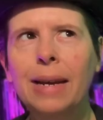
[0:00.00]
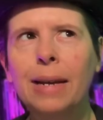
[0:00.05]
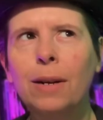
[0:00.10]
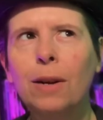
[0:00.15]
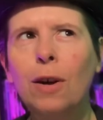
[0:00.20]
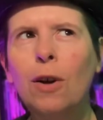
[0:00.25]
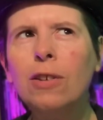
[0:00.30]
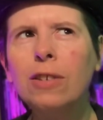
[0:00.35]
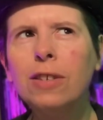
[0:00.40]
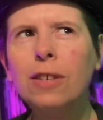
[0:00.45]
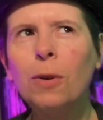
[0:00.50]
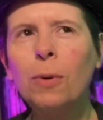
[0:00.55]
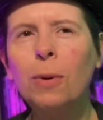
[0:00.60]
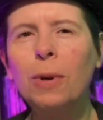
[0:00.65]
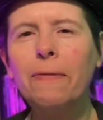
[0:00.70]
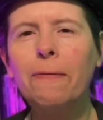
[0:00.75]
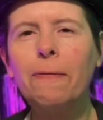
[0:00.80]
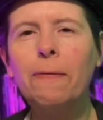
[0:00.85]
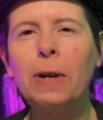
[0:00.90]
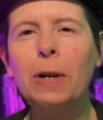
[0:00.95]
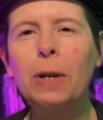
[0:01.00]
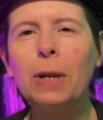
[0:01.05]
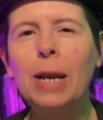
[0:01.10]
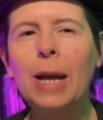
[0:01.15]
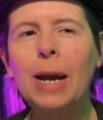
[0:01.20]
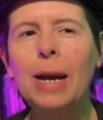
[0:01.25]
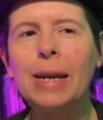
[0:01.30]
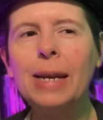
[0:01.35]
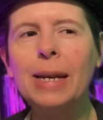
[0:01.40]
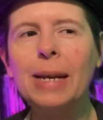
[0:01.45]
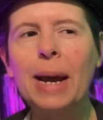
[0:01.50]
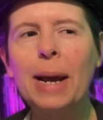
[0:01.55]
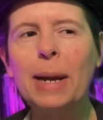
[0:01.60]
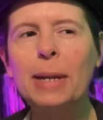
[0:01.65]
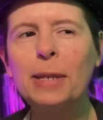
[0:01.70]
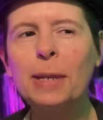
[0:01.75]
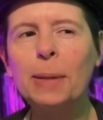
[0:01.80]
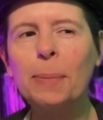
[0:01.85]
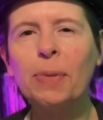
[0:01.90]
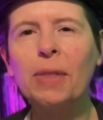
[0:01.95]
And also, it felt like it
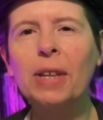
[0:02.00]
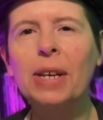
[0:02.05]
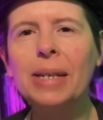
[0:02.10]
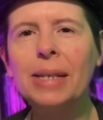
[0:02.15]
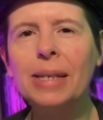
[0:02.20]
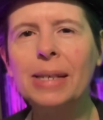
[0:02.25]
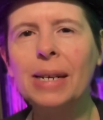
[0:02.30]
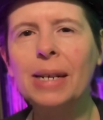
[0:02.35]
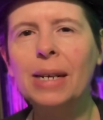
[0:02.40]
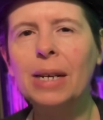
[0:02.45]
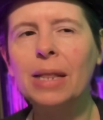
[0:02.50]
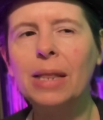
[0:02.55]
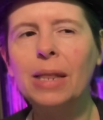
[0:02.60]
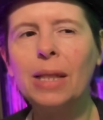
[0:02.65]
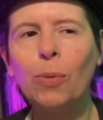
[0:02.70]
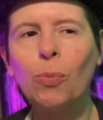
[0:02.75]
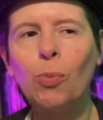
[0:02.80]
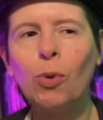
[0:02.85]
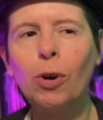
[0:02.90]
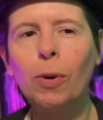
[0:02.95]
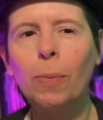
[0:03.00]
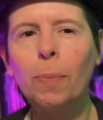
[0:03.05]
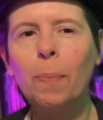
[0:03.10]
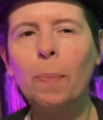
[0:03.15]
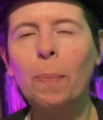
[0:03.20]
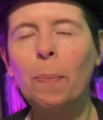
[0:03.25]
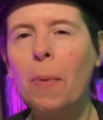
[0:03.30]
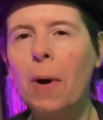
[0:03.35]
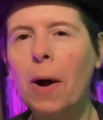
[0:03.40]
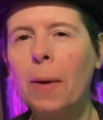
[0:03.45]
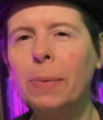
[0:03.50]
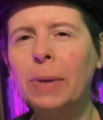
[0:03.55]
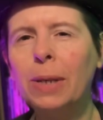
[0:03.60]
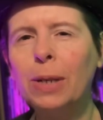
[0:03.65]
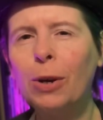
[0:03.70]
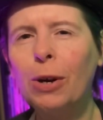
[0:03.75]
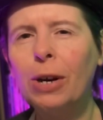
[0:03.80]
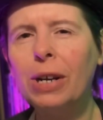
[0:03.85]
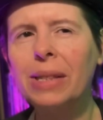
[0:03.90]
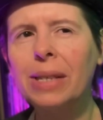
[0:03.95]
had some things in it that were
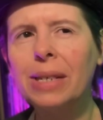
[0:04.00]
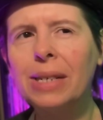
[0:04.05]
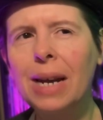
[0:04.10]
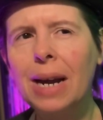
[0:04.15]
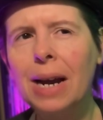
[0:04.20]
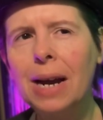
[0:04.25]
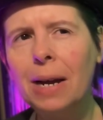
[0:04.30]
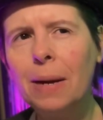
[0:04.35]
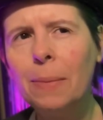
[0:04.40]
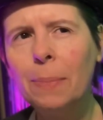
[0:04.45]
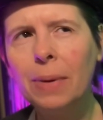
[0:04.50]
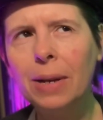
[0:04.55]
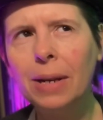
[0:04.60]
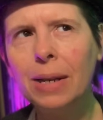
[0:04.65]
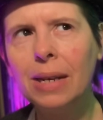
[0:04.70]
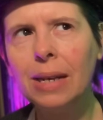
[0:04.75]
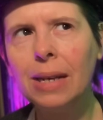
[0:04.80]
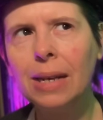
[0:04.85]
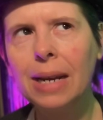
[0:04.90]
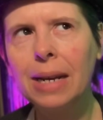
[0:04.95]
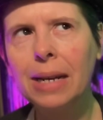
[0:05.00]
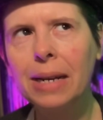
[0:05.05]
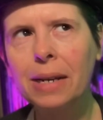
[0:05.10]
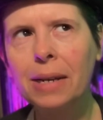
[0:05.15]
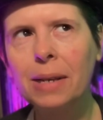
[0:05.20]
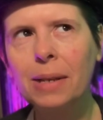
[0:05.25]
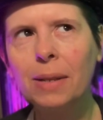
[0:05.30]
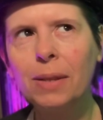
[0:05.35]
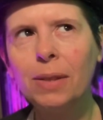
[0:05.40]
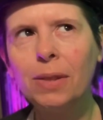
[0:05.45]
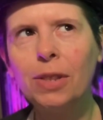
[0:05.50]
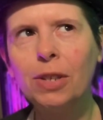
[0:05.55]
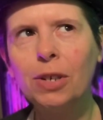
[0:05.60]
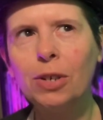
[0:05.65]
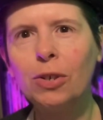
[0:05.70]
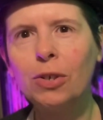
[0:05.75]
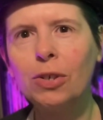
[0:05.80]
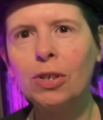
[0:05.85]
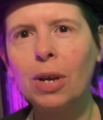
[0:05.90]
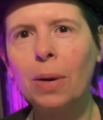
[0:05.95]
popular at the time, like
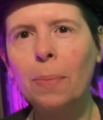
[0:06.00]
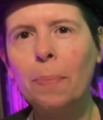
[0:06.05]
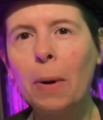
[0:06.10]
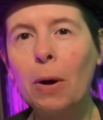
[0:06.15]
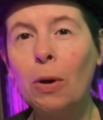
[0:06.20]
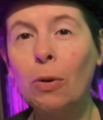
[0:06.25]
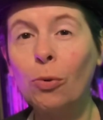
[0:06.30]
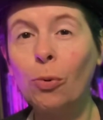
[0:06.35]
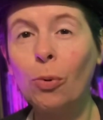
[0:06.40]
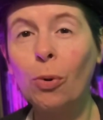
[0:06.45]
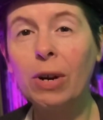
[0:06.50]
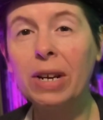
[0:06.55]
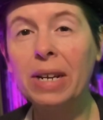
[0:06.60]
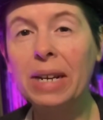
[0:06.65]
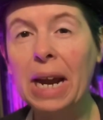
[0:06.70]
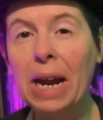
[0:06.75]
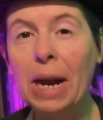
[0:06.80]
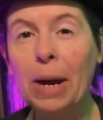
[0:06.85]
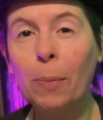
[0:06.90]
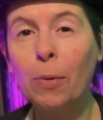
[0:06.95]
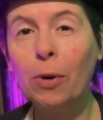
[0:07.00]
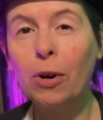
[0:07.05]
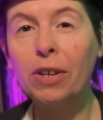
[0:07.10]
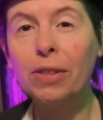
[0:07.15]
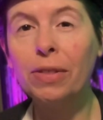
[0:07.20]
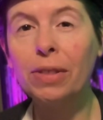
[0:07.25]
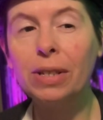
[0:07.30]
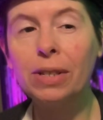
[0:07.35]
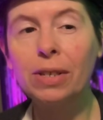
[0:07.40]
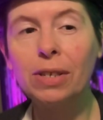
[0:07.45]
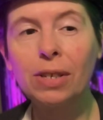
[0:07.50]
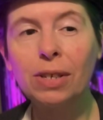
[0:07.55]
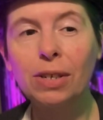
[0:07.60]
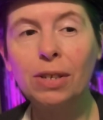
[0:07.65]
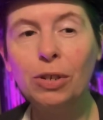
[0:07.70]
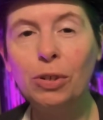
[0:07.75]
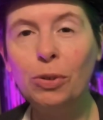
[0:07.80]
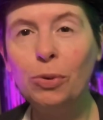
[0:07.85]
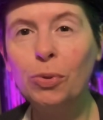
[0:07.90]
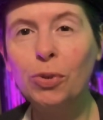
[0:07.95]
there's a Polaroid camera that's
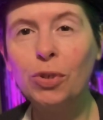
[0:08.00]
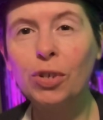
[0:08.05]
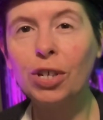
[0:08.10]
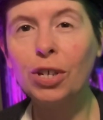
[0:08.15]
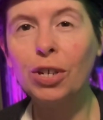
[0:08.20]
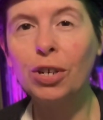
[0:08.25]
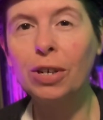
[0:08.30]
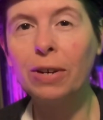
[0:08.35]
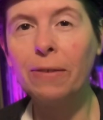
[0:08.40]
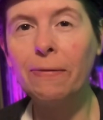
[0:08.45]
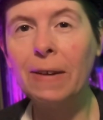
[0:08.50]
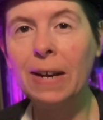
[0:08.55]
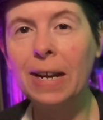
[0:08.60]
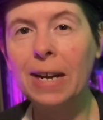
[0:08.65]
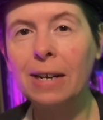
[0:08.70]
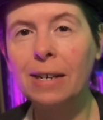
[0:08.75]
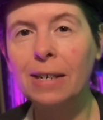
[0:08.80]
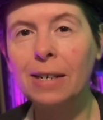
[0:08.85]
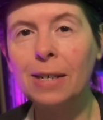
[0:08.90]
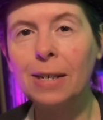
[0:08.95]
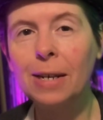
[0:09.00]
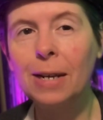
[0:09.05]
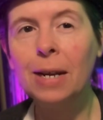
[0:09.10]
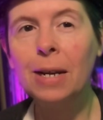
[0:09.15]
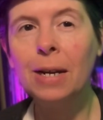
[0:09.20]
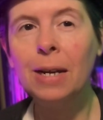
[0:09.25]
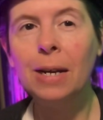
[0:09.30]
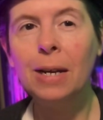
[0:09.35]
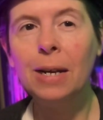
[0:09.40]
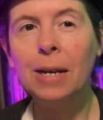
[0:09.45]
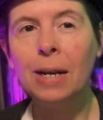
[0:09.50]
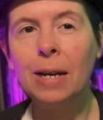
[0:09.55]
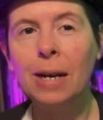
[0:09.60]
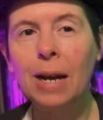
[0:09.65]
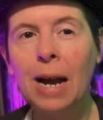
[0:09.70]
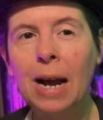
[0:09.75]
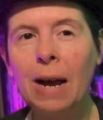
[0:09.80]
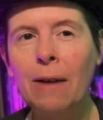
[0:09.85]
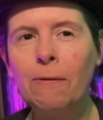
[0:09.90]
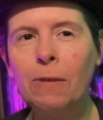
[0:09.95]
used to good effect.
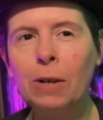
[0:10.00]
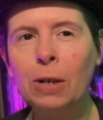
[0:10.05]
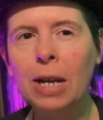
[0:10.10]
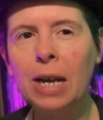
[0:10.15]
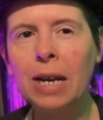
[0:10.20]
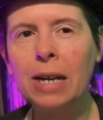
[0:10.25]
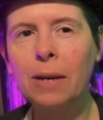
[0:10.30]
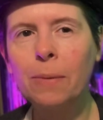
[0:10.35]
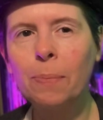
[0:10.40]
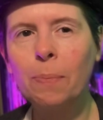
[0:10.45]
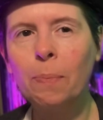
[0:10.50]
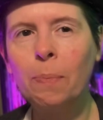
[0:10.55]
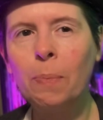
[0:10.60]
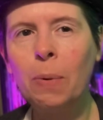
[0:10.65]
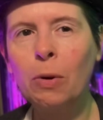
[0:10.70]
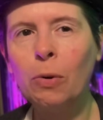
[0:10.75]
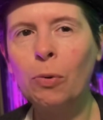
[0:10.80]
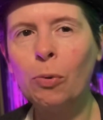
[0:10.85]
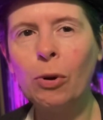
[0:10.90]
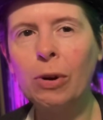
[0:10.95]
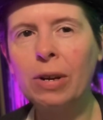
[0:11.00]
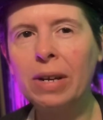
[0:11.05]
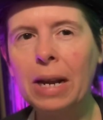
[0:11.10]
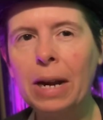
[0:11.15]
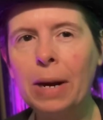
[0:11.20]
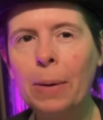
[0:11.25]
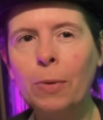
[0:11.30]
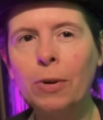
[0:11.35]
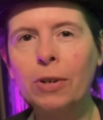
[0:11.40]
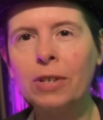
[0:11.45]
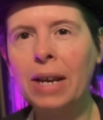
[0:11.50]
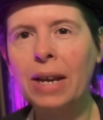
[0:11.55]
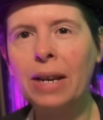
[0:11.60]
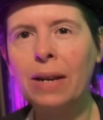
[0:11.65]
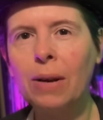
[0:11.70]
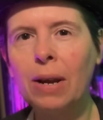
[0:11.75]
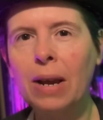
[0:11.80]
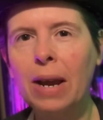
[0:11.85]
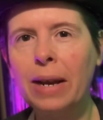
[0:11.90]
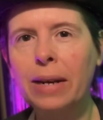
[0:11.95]
I feel like Polaroid cameras
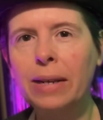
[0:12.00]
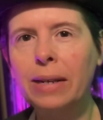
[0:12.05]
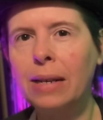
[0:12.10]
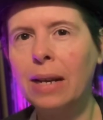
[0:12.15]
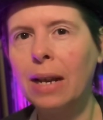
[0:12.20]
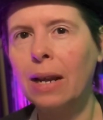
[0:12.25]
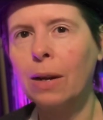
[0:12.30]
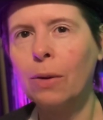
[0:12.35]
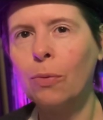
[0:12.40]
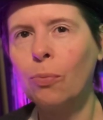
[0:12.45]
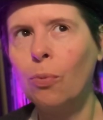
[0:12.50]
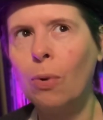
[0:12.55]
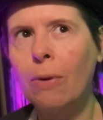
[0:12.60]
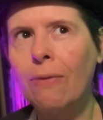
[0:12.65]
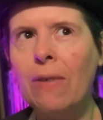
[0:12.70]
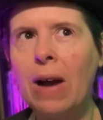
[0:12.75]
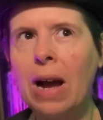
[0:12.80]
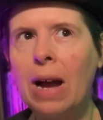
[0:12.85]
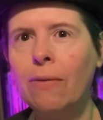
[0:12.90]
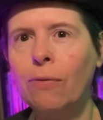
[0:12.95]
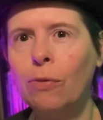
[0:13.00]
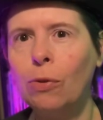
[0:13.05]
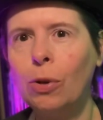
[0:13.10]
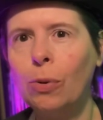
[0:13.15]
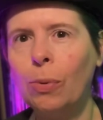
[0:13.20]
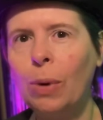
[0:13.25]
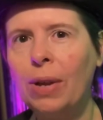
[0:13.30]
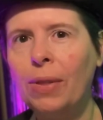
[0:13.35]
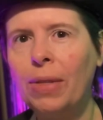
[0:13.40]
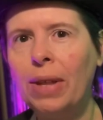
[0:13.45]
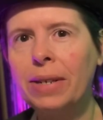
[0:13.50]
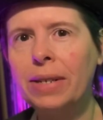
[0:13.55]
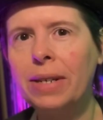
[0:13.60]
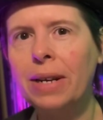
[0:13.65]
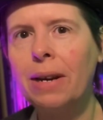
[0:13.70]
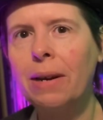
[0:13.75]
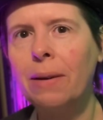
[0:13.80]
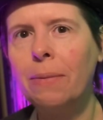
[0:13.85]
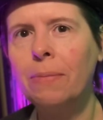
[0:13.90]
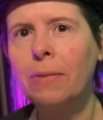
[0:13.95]
had like a revival around that
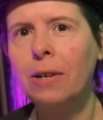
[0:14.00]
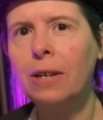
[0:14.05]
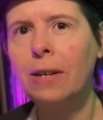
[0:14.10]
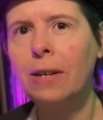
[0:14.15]
time.